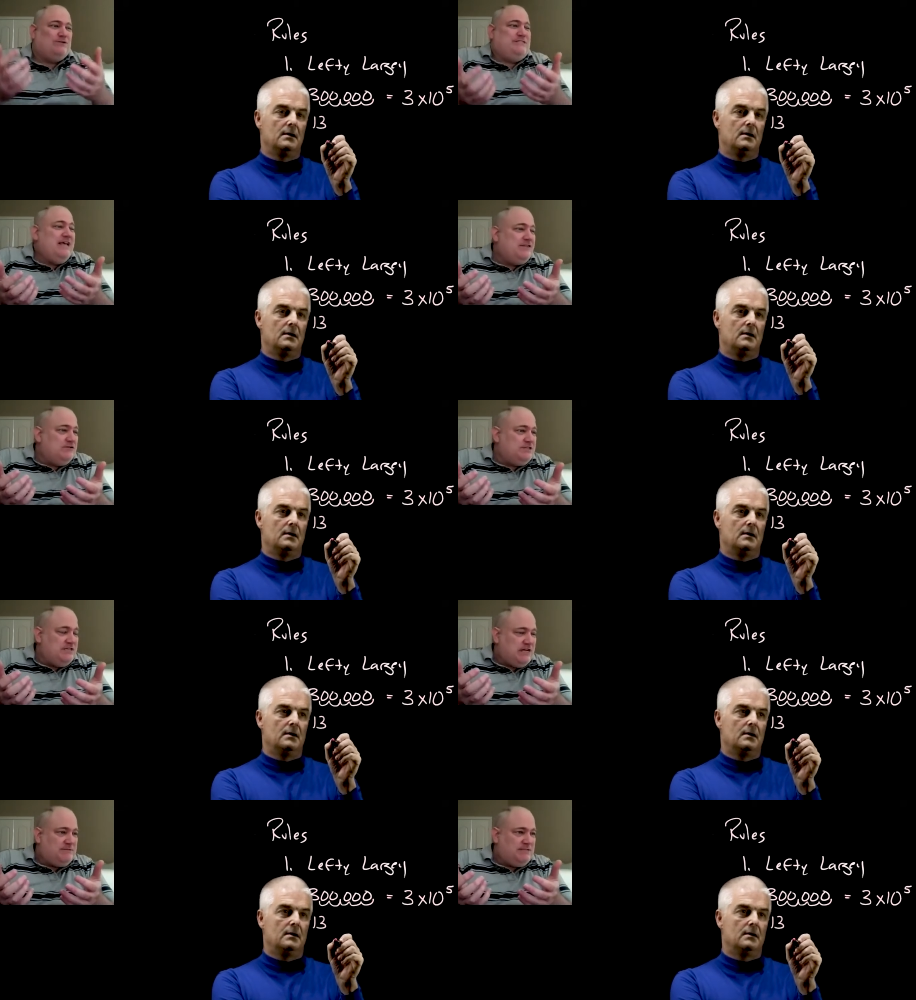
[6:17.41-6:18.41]
Speaker 1: say 13
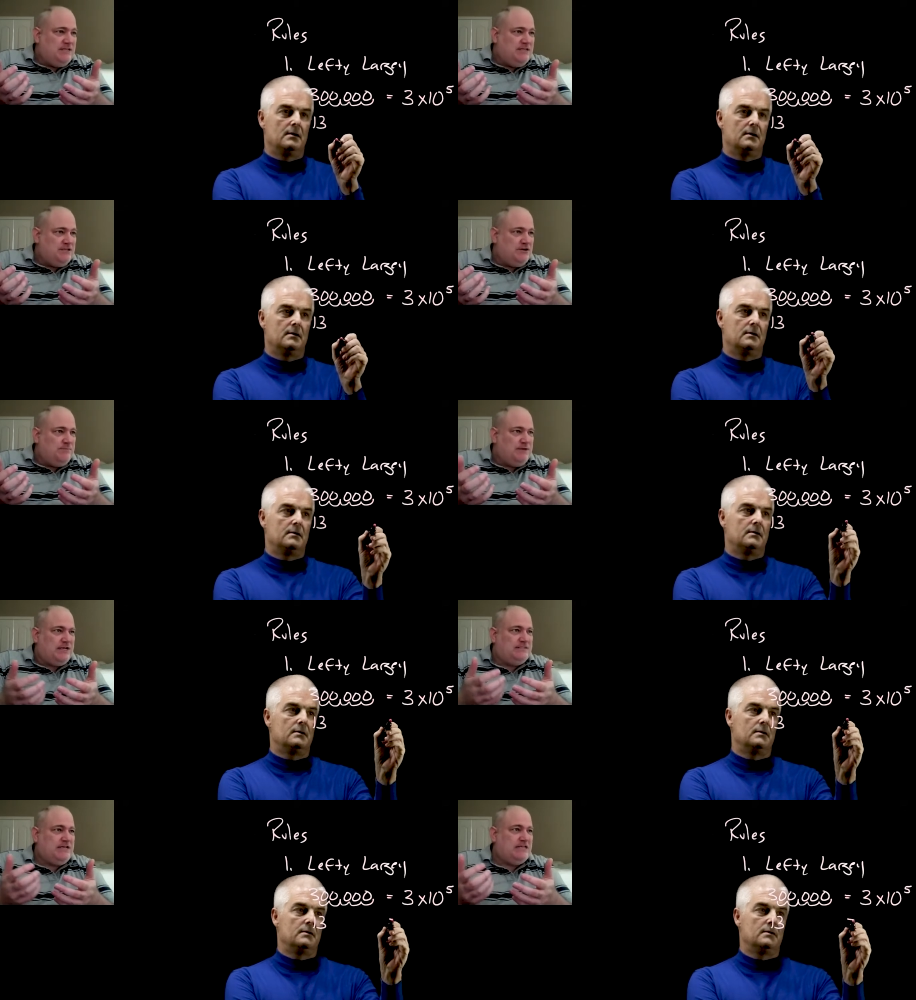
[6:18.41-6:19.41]
times 10 to the zero
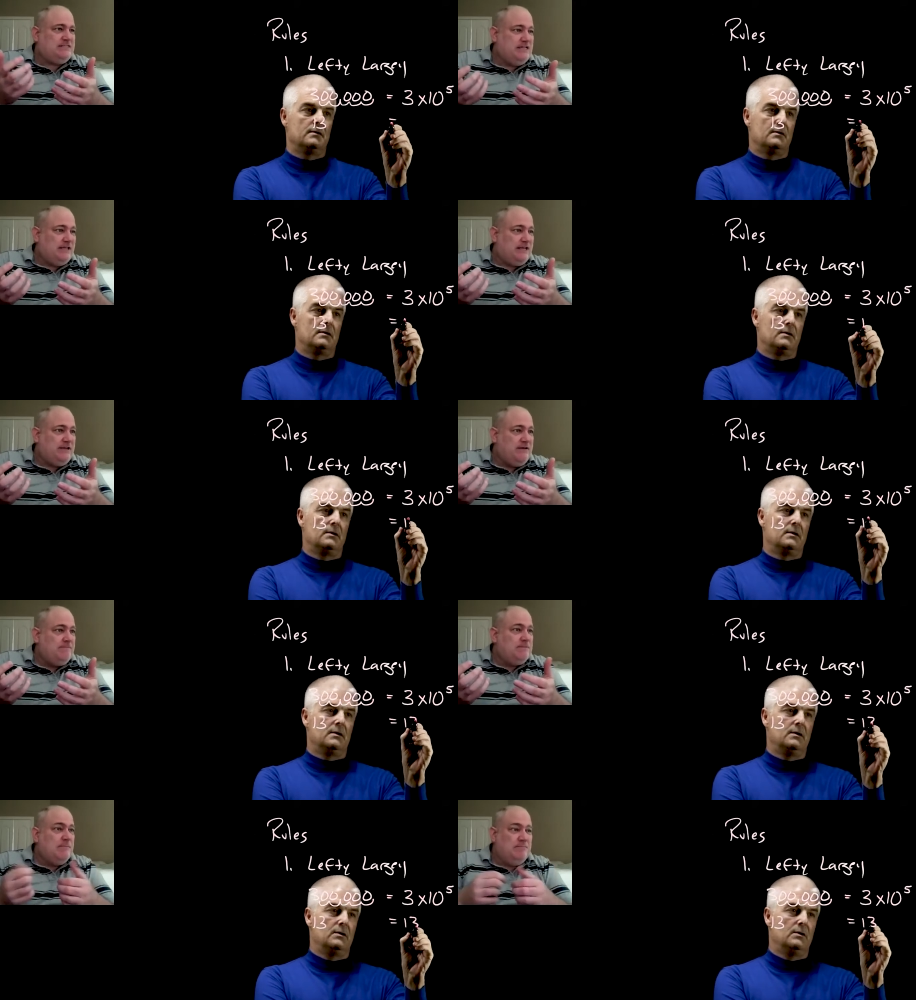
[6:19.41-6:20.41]
because that's silly.
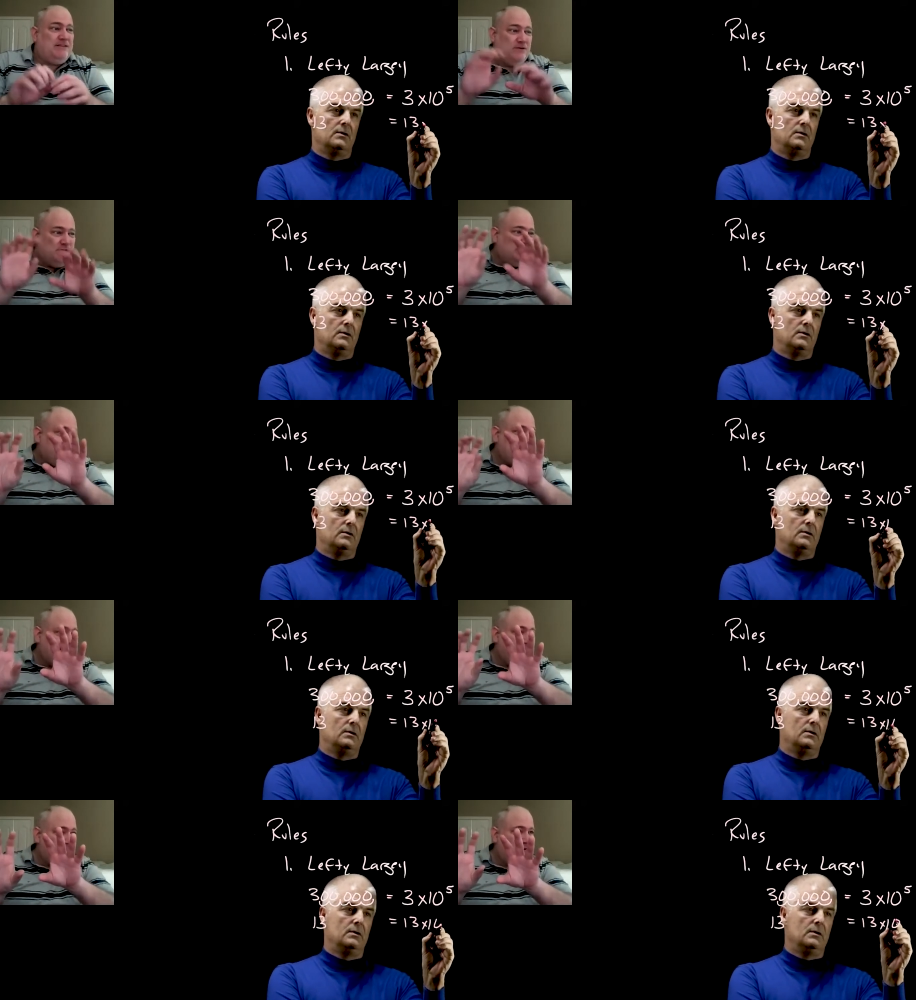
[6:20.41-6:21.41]
But there is a 10 to
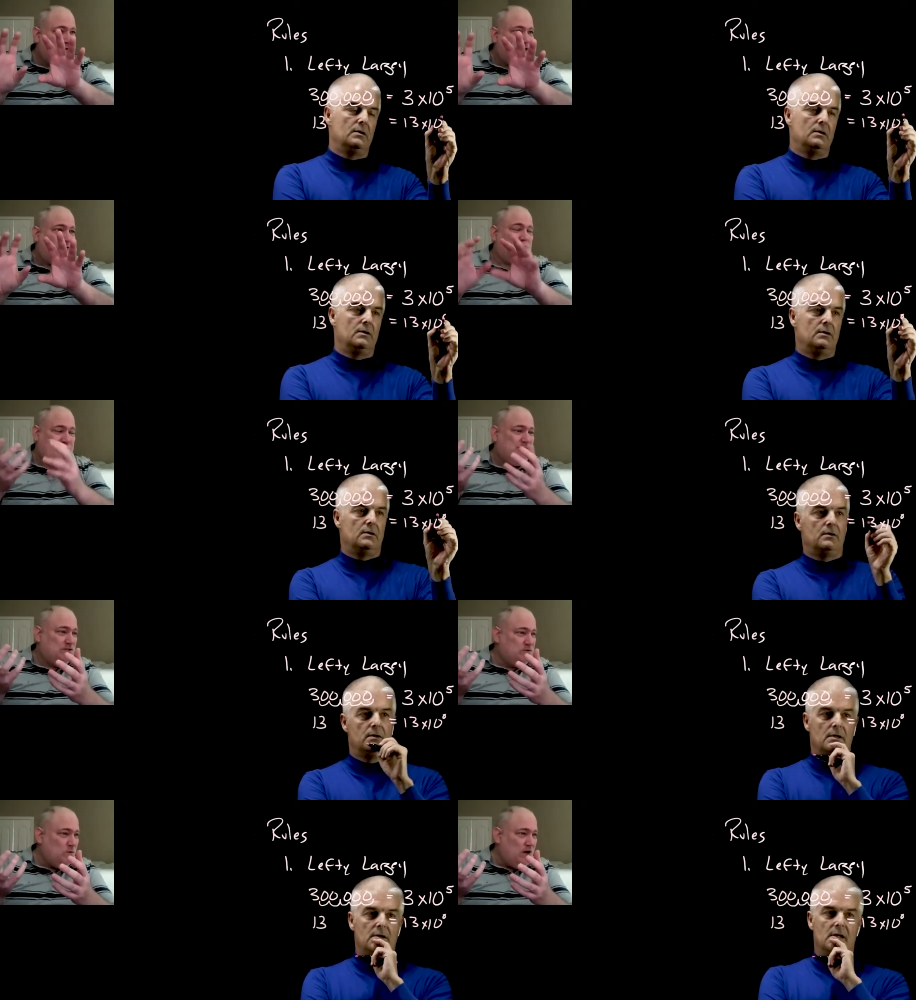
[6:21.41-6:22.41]
the 0 there, which
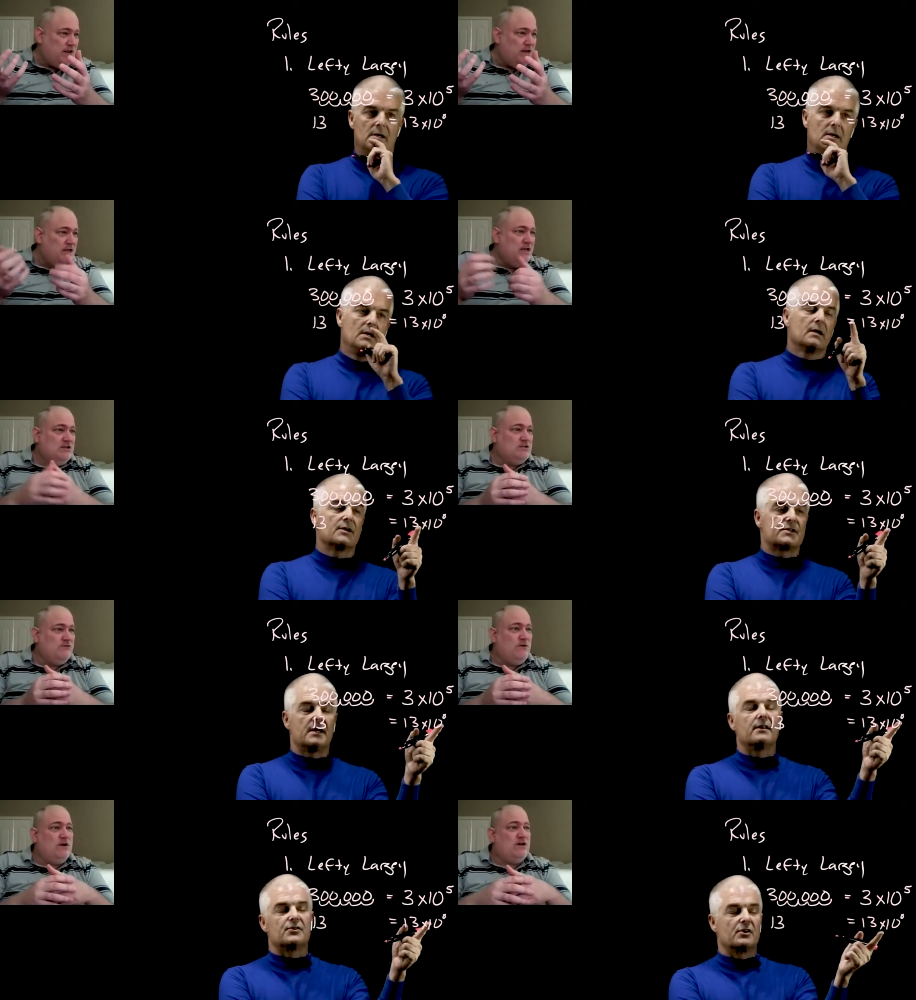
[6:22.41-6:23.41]
means 1.
Speaker 2: Because
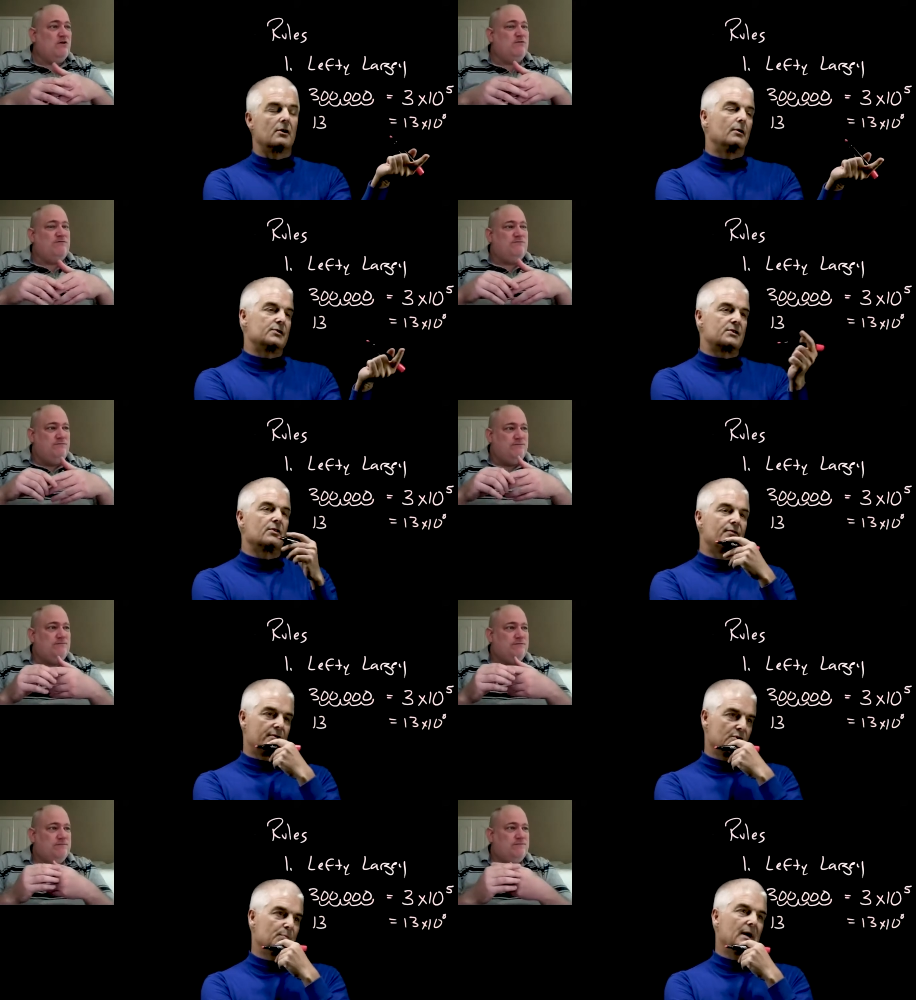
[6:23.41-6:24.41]
10 to the 0 is to the
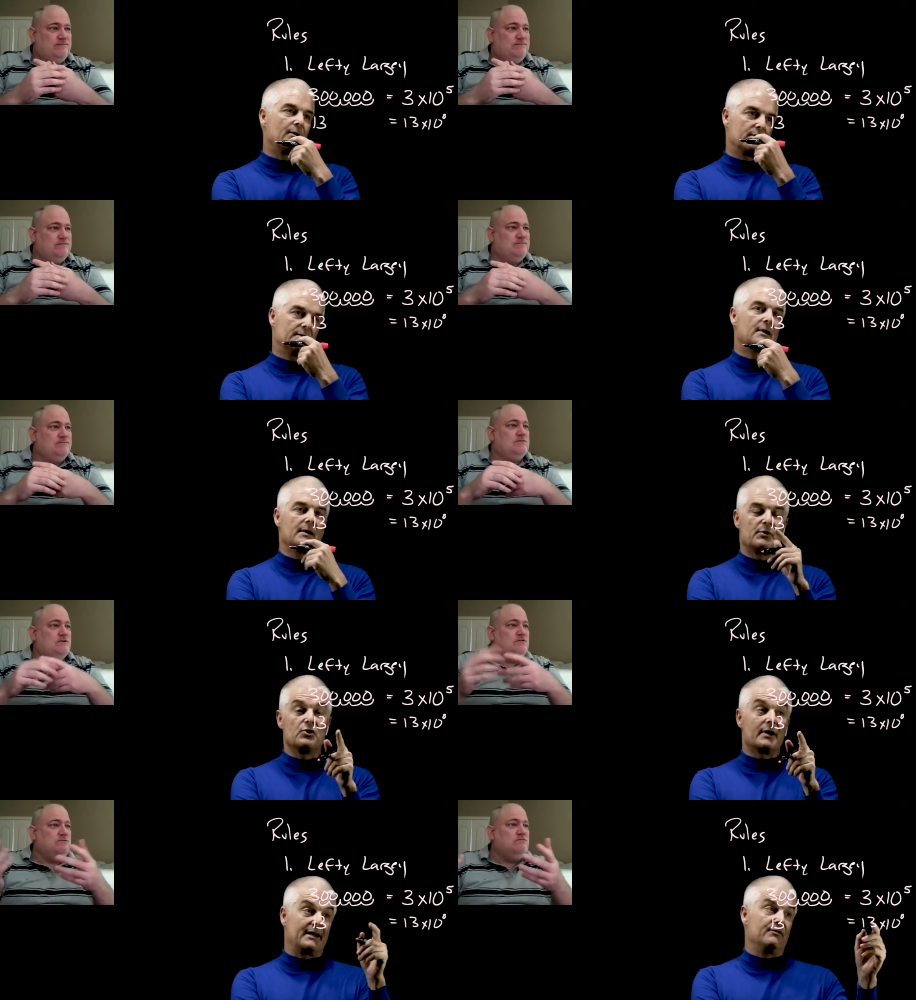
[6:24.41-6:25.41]
first power, all right? But
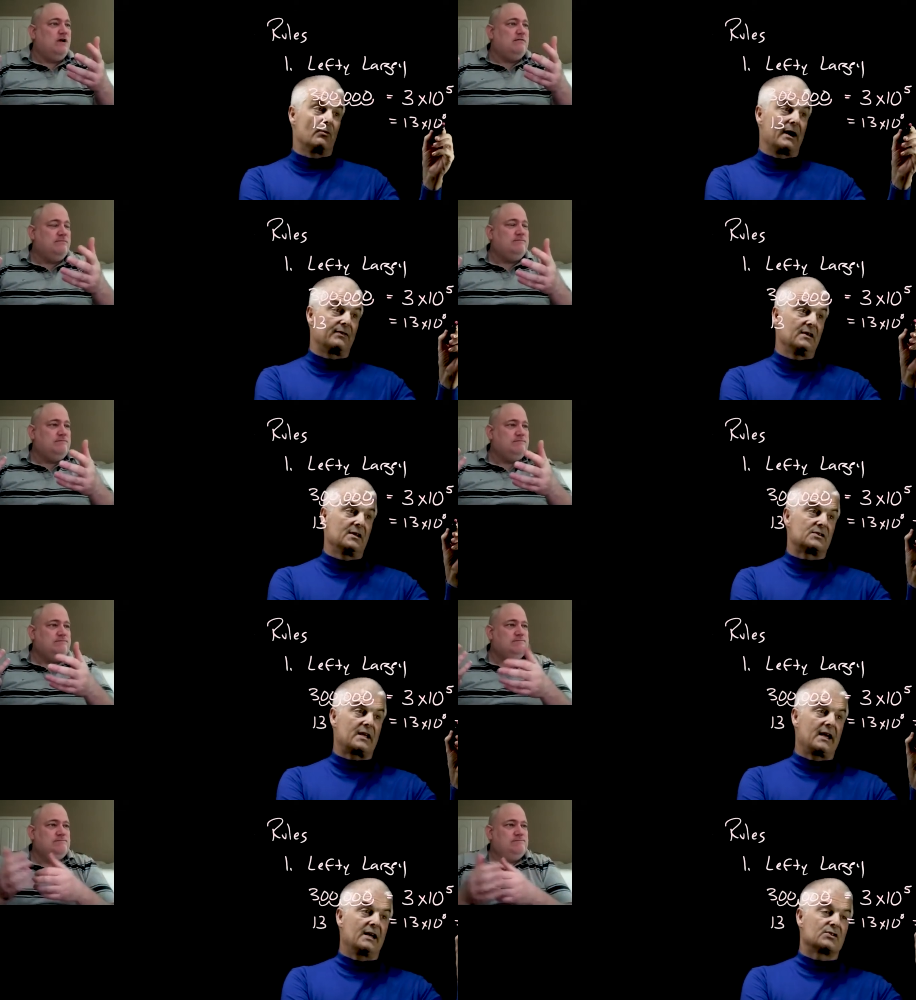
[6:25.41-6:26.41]
you could even write this
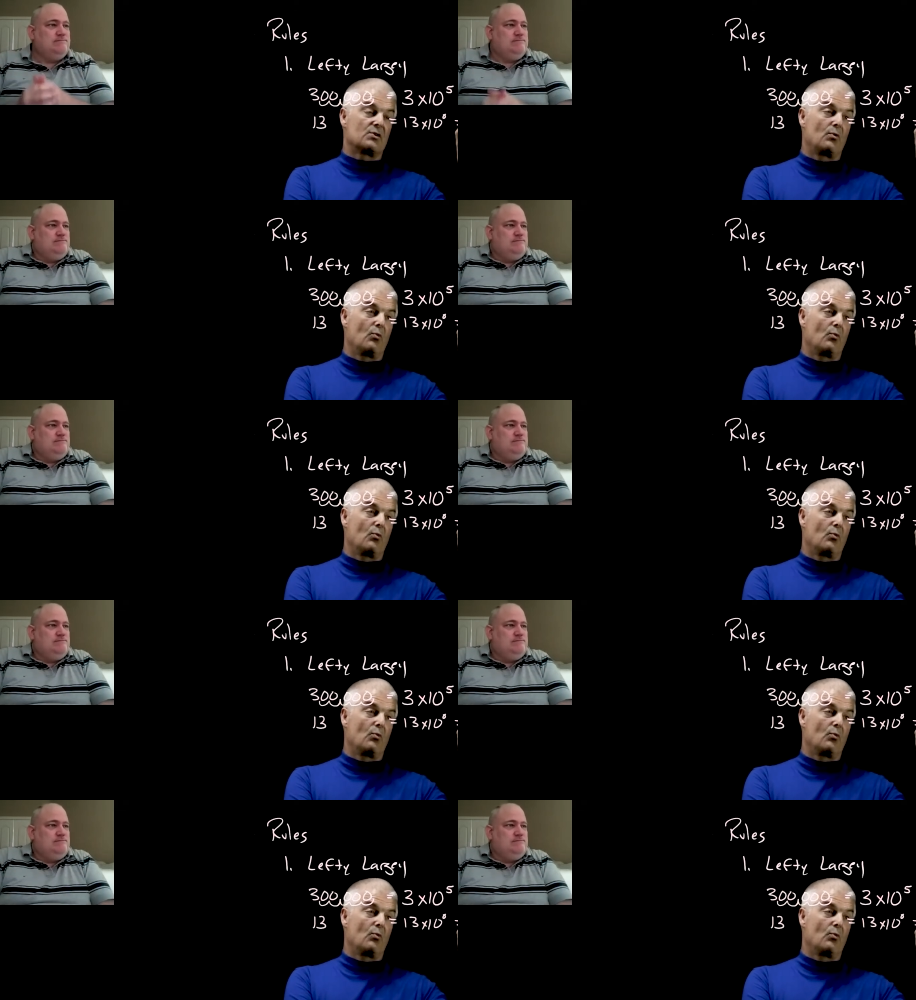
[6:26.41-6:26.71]
as